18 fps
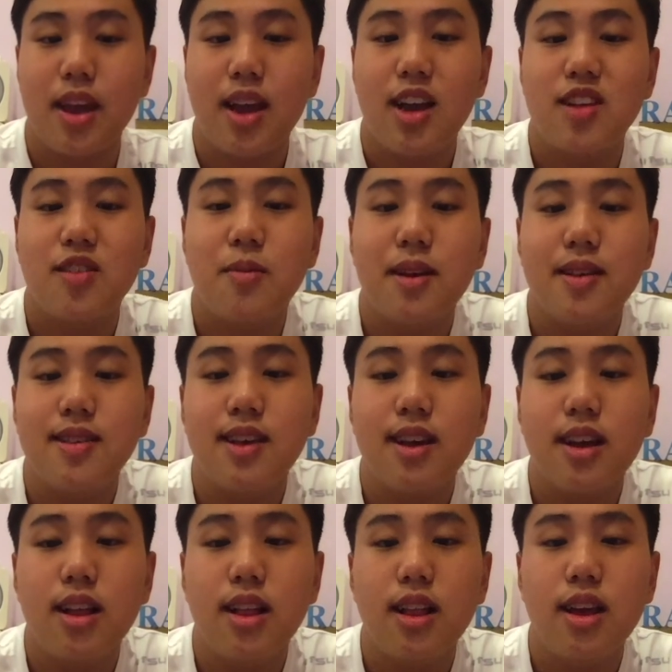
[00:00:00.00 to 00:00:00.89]
it's
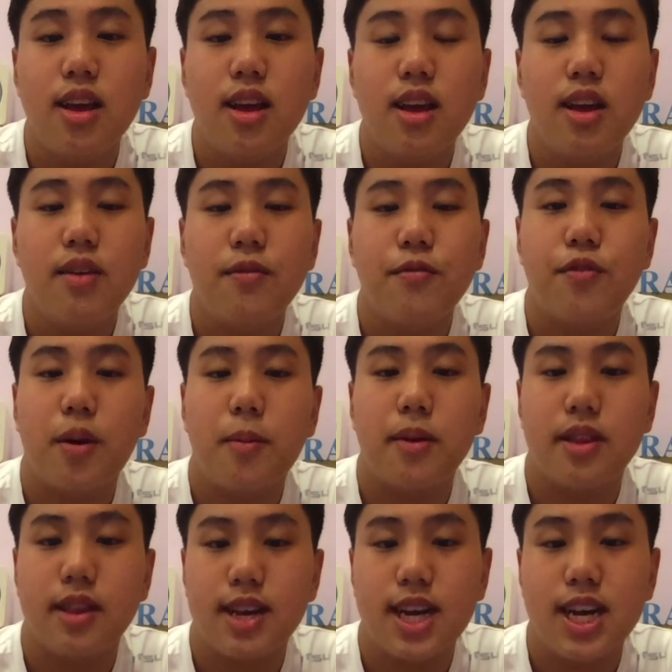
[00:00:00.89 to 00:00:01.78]
basically from
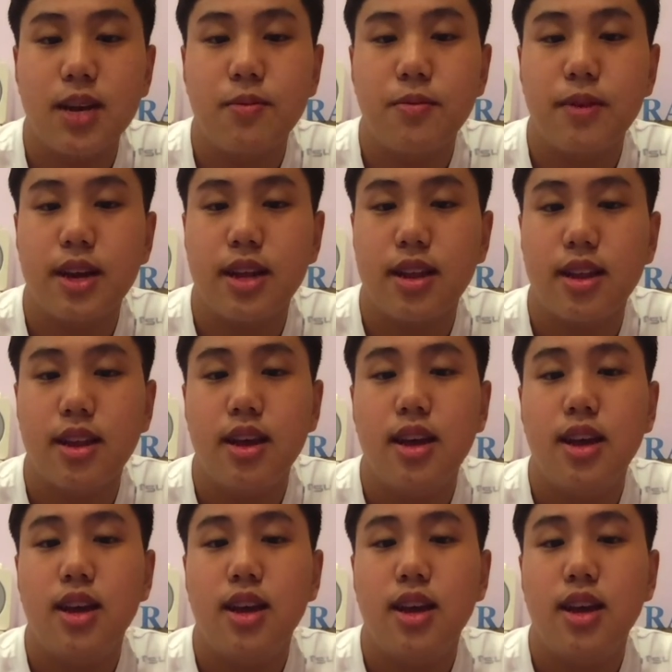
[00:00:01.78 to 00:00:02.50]
a time when